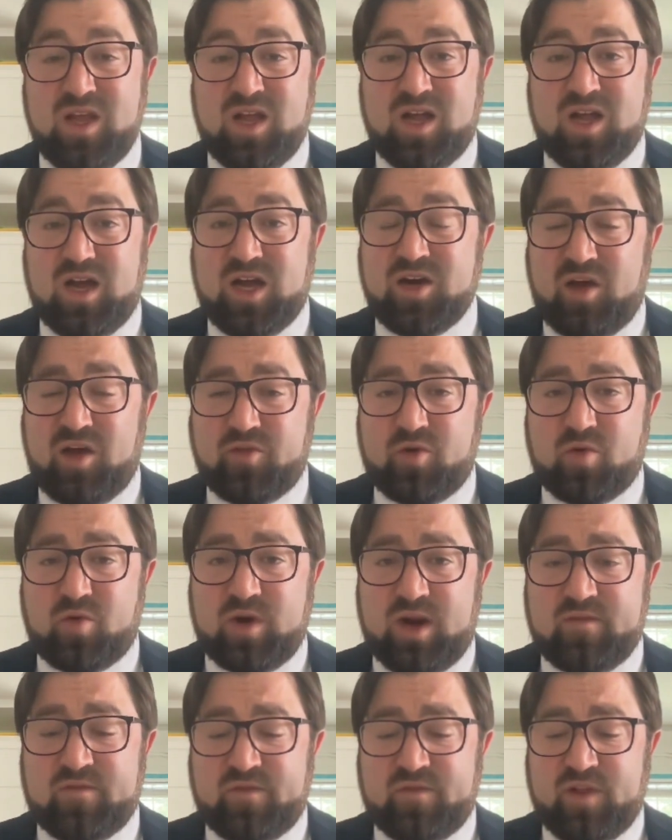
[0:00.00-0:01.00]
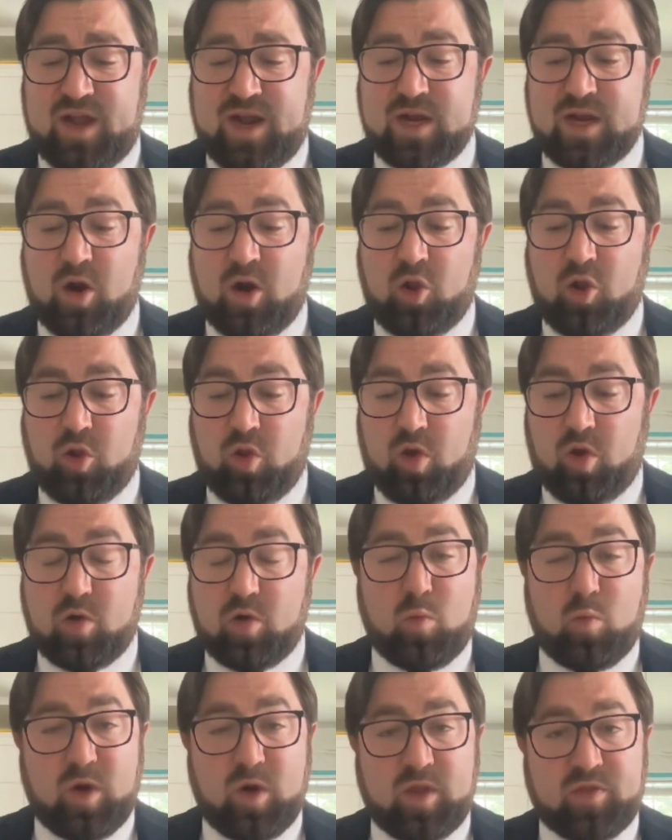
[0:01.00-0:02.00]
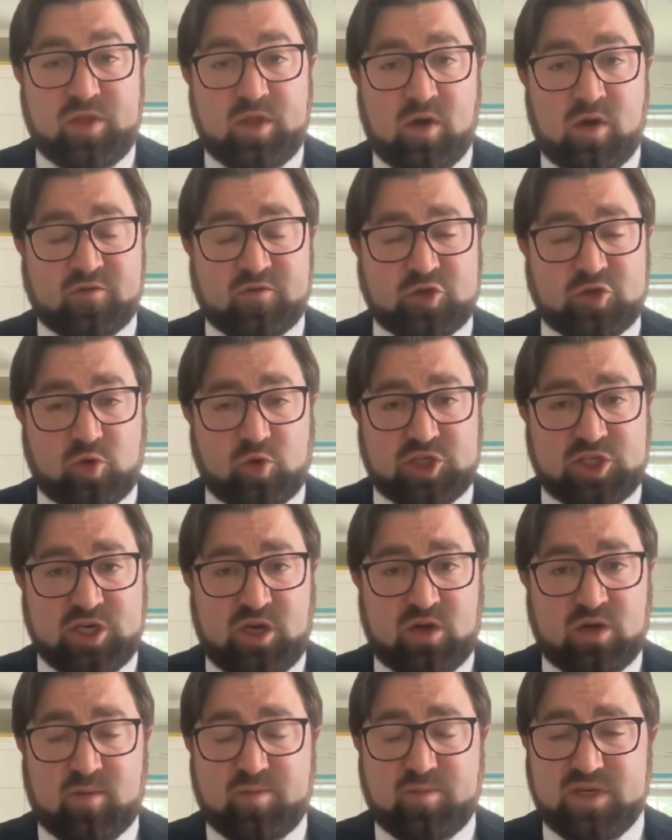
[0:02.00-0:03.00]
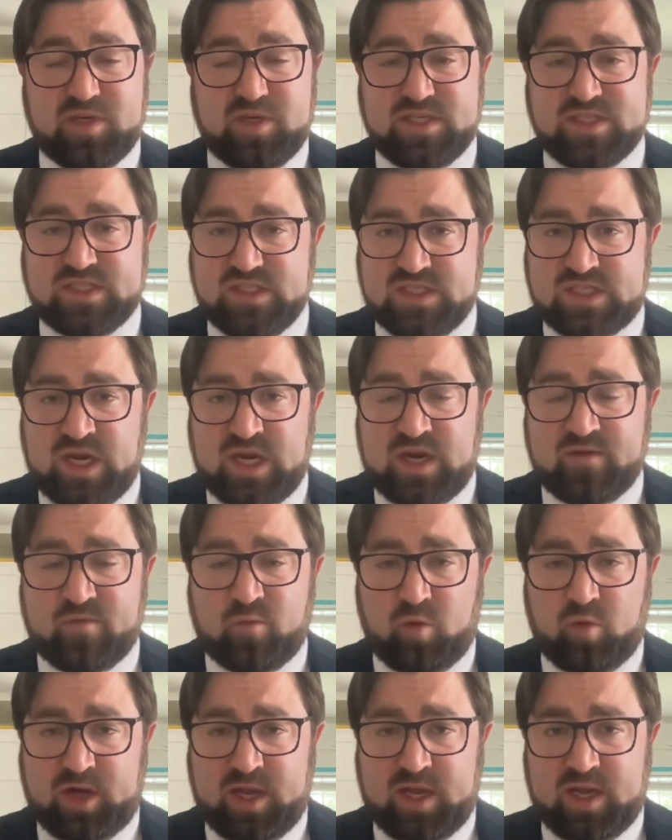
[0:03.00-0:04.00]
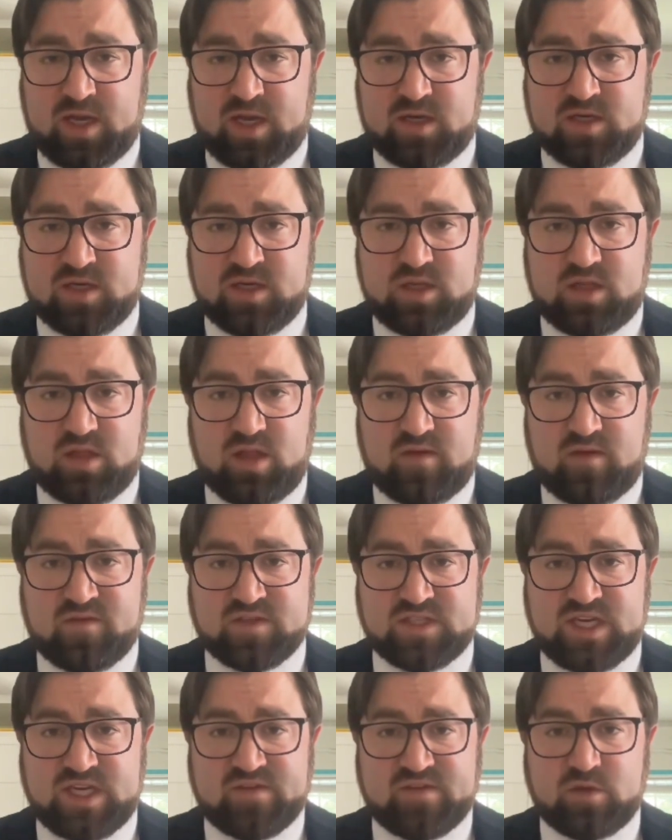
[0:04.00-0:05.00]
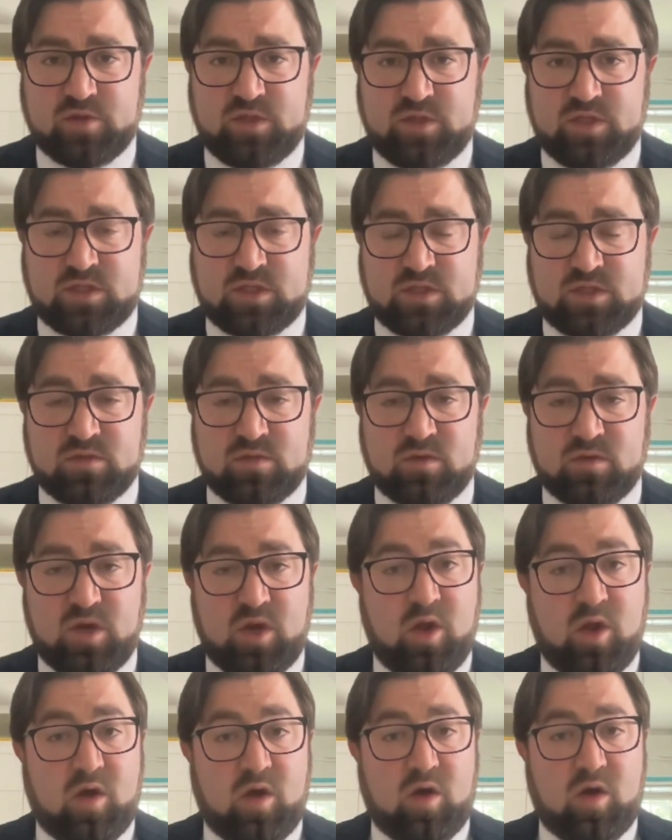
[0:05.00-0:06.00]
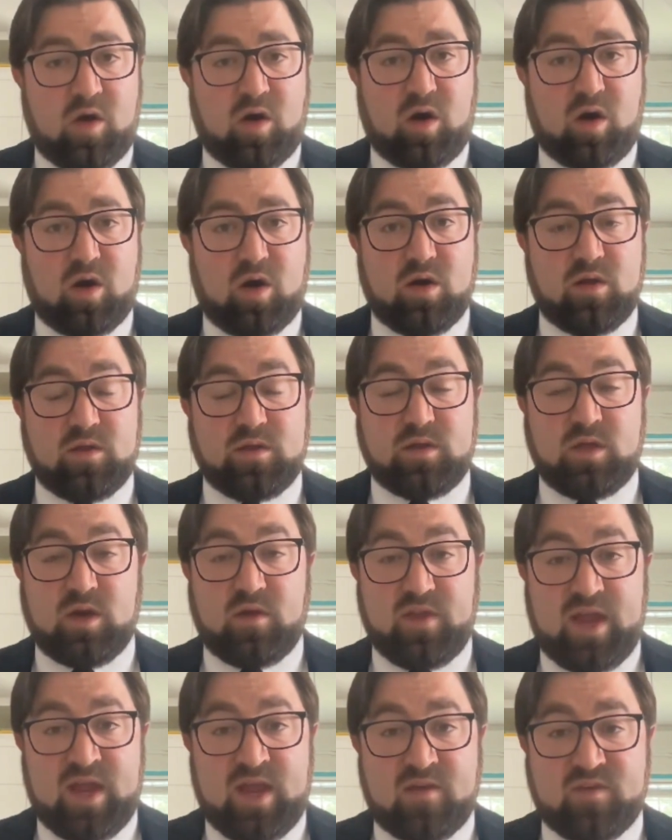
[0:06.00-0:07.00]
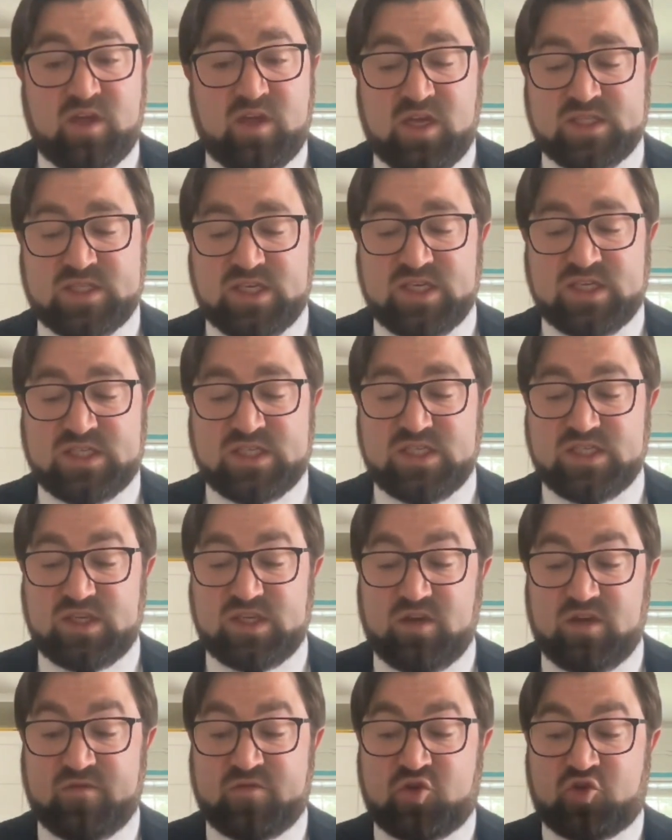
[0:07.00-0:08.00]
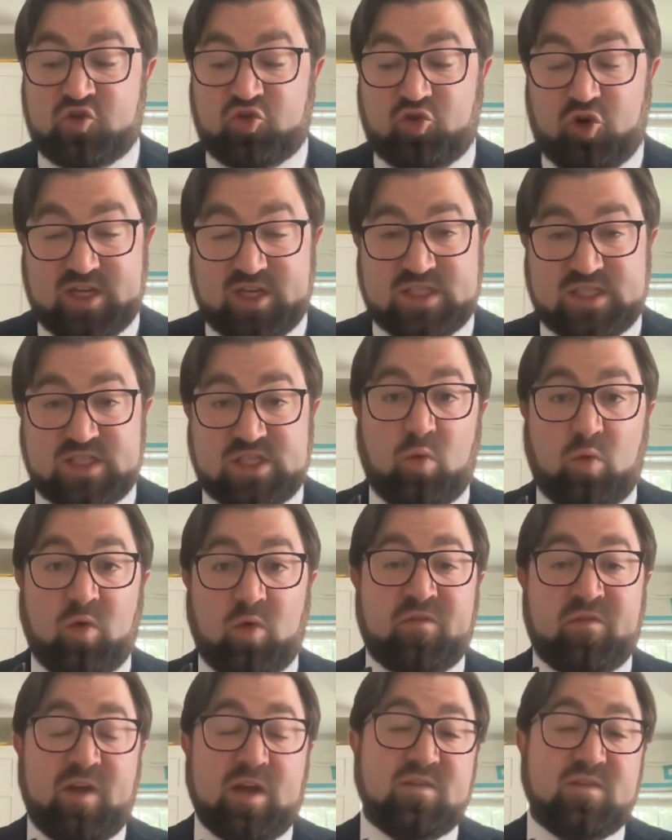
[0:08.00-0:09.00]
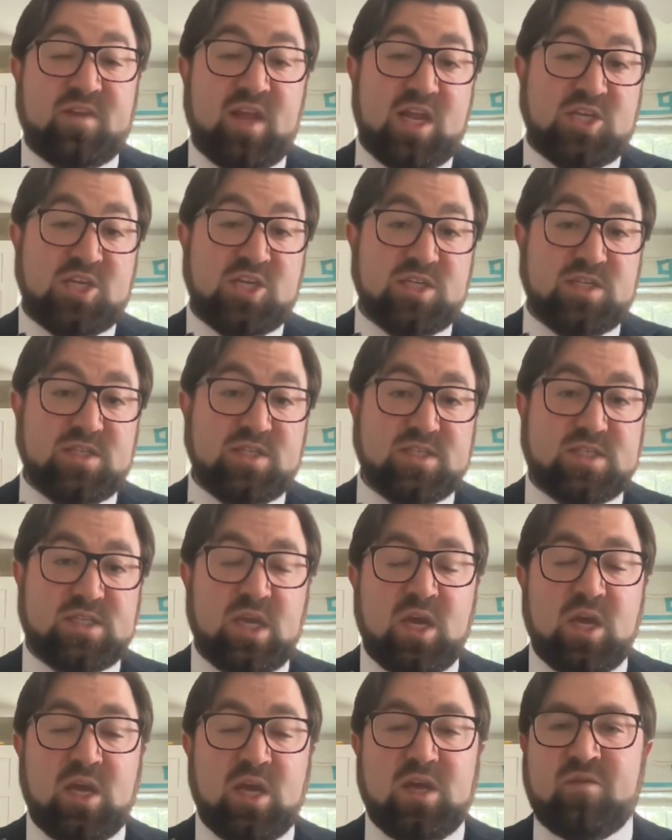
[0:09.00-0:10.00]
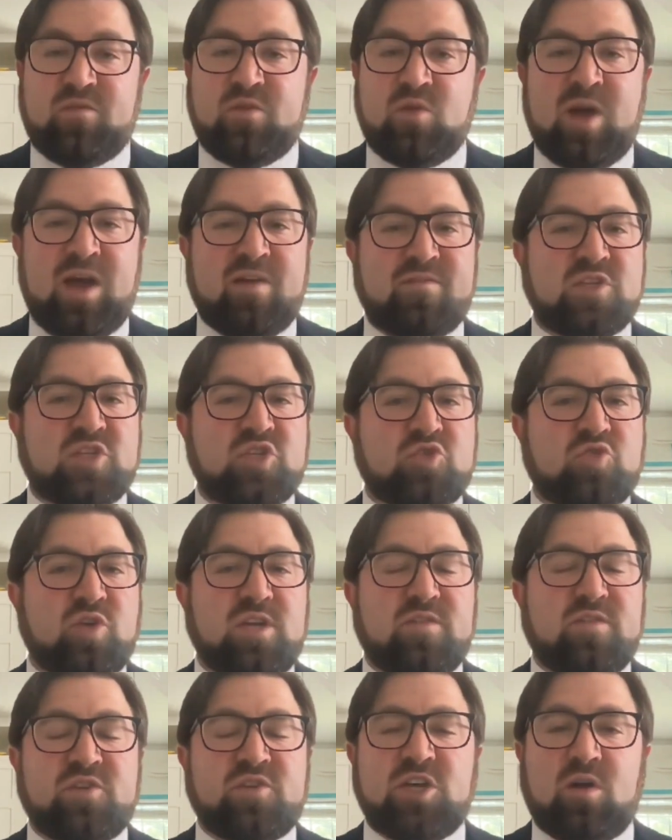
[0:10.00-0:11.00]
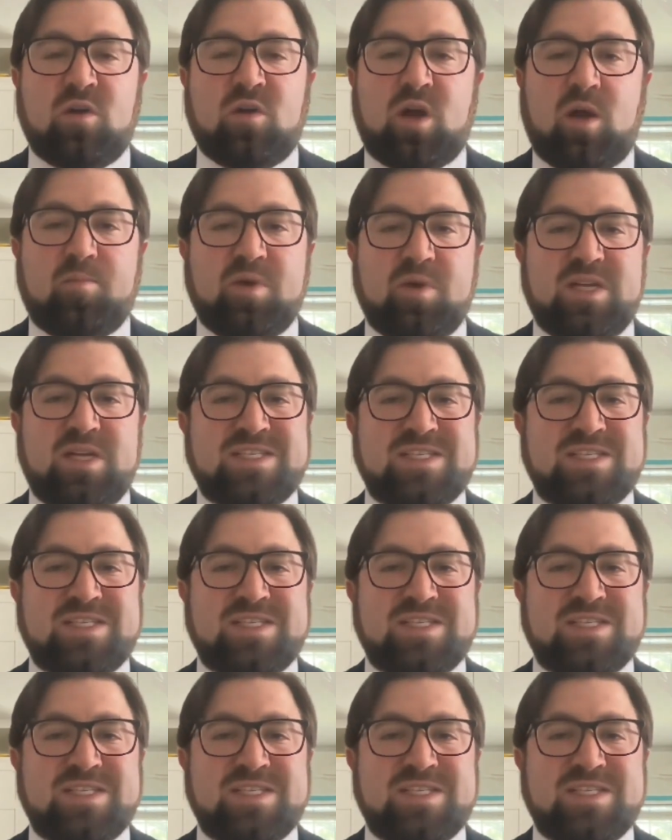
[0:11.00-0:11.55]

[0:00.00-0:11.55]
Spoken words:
Another red flag, along with the offshore shell companies, and these kind of work hand in glove, as I've alluded to, are the heavy existence of trusts or foundations. If you have a string of shell companies